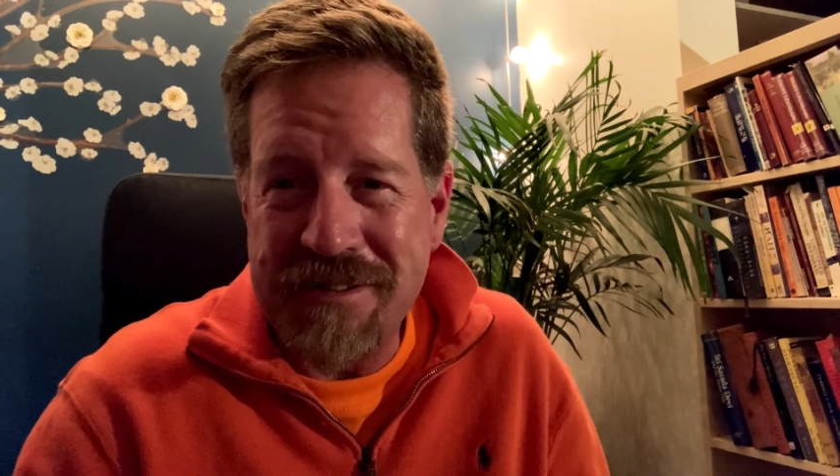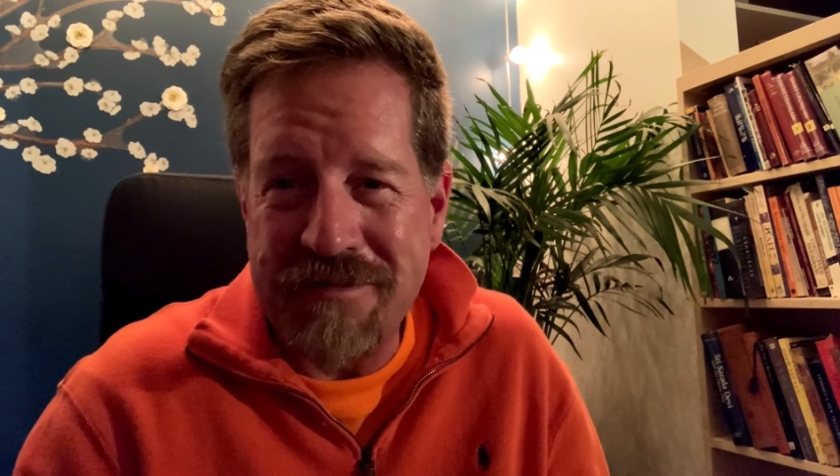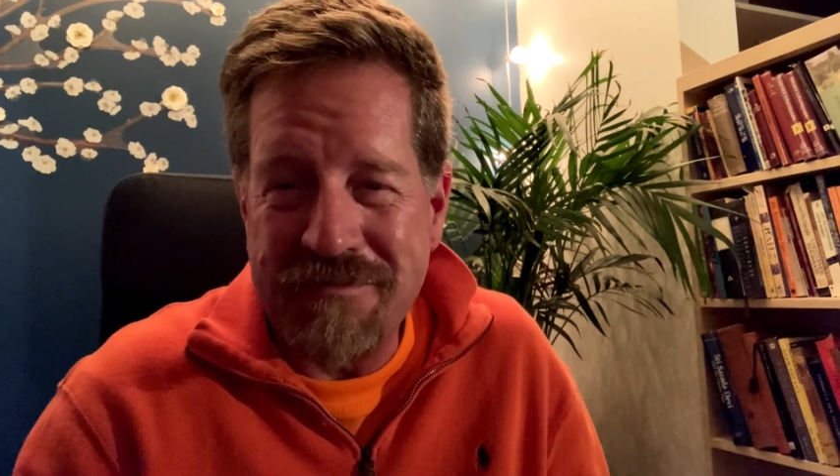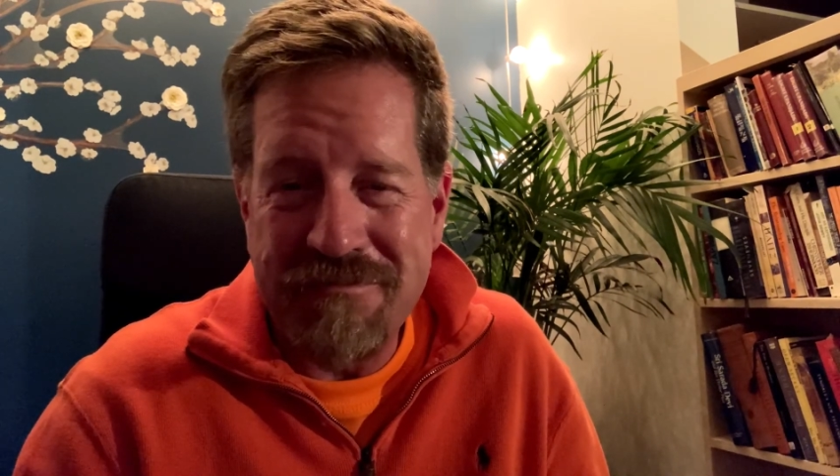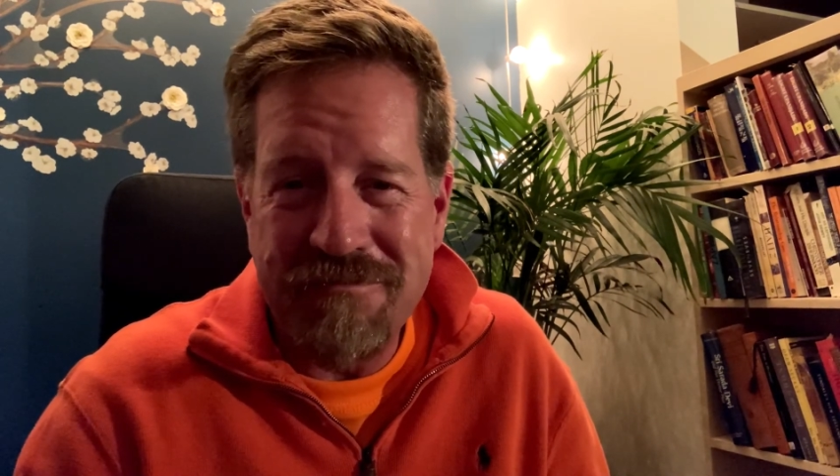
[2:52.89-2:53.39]

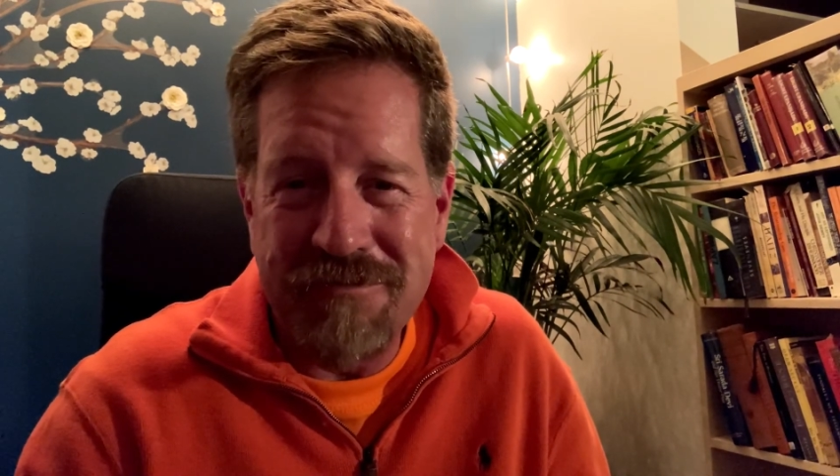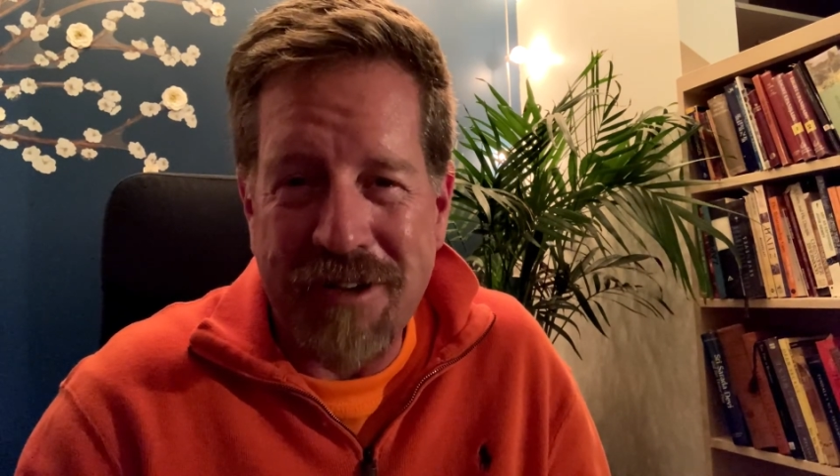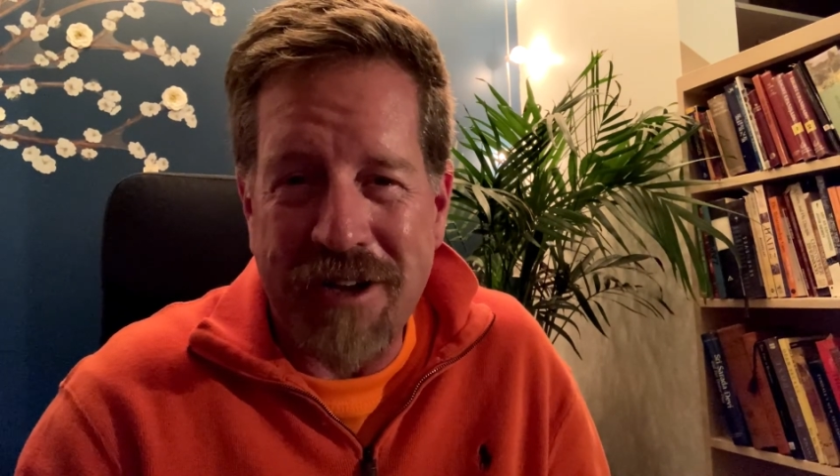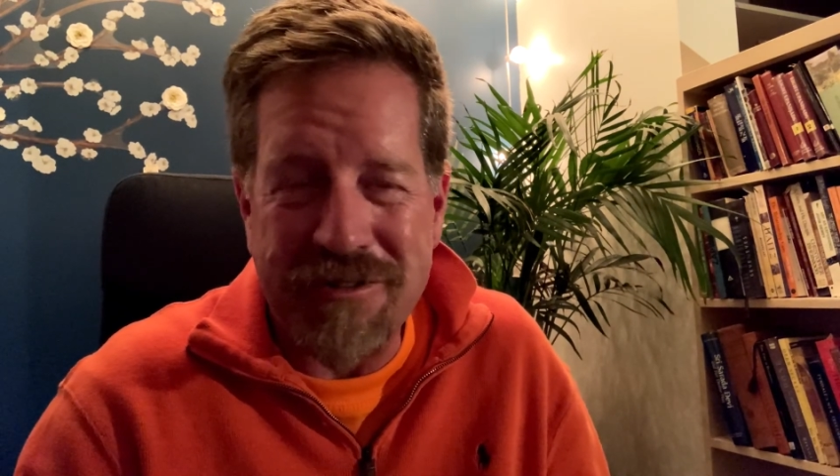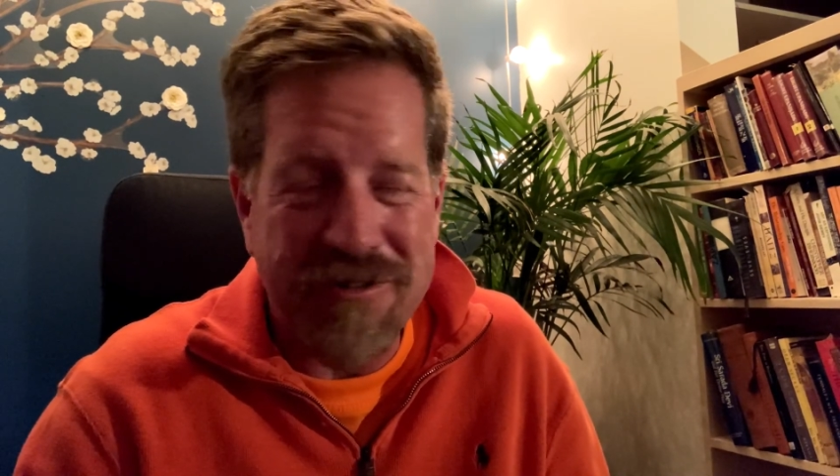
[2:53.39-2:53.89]
of
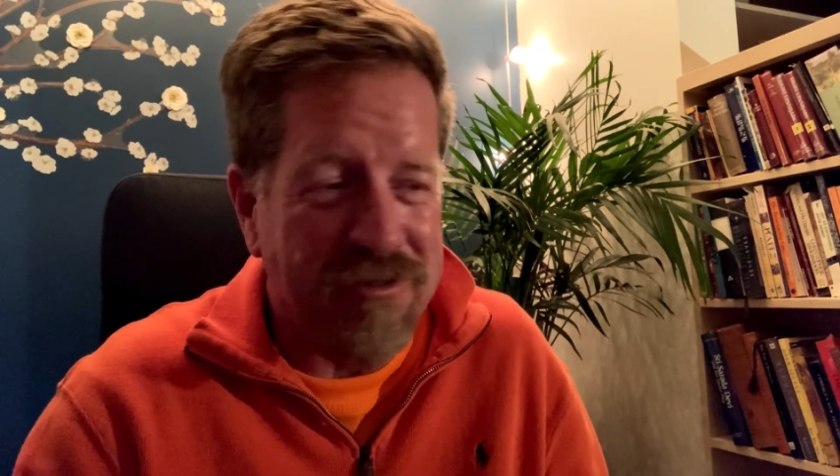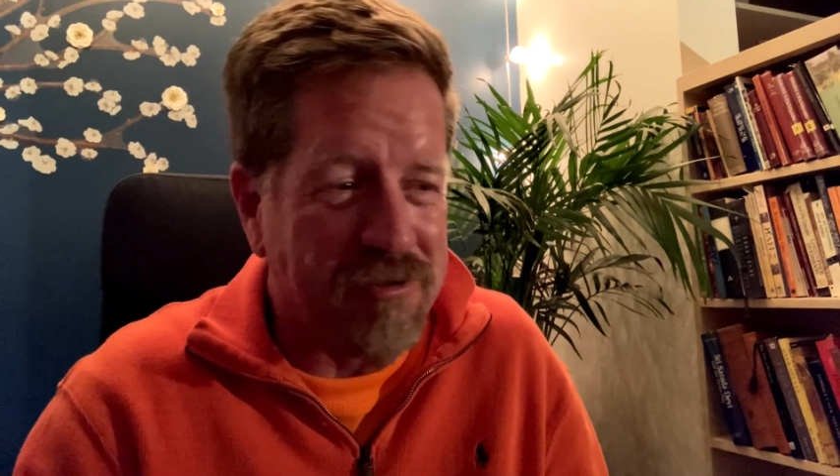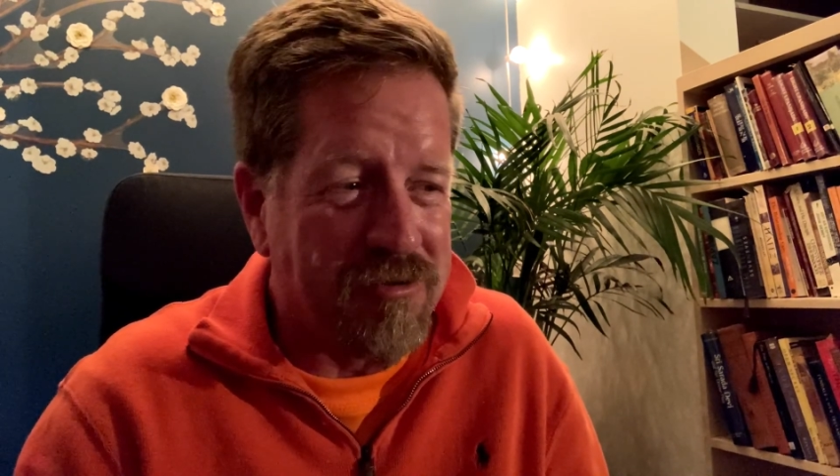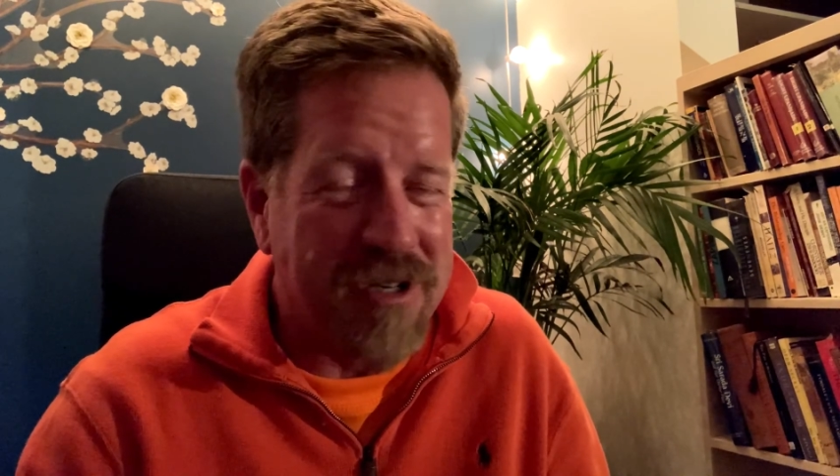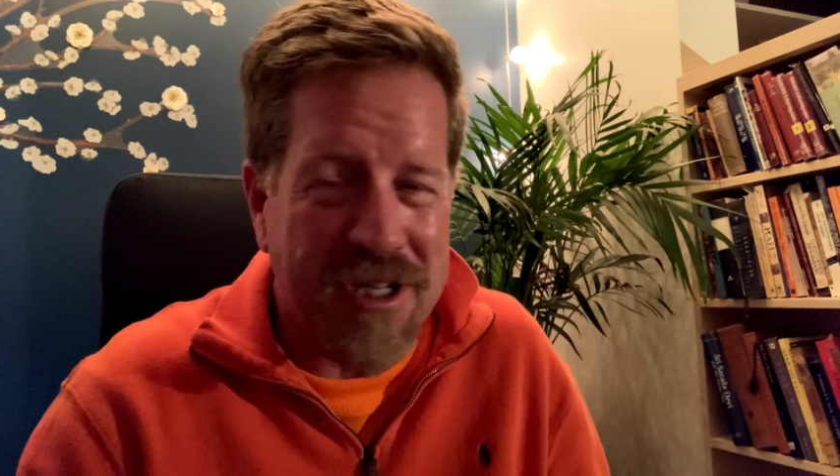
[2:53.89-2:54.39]
lust or
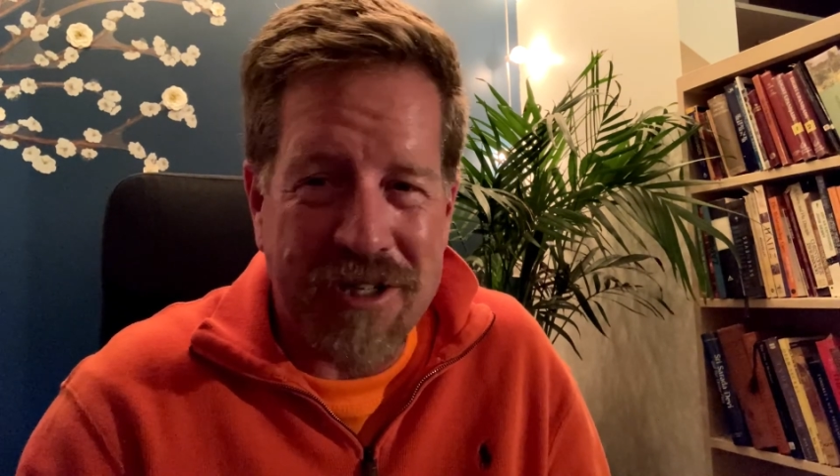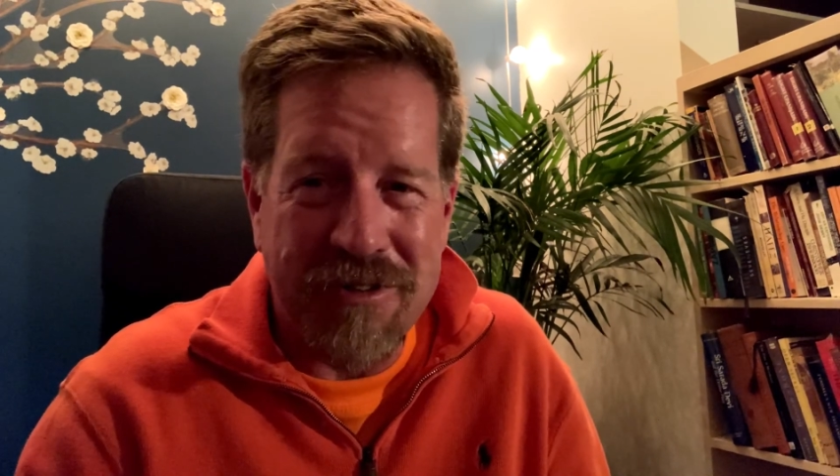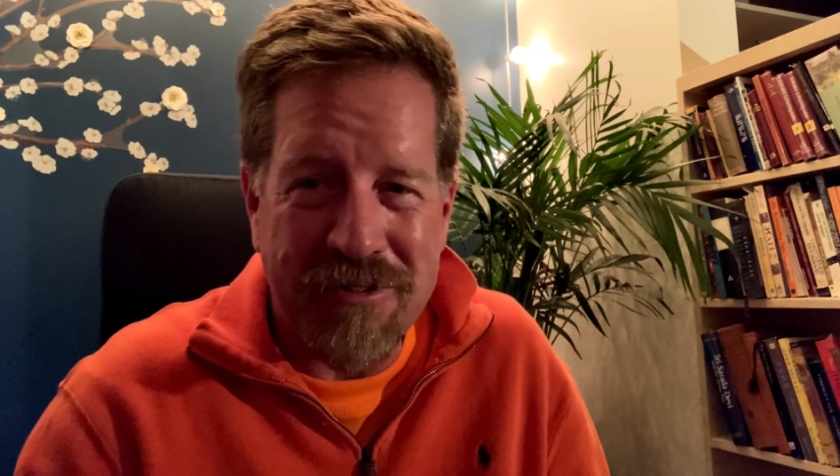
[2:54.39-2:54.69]
greed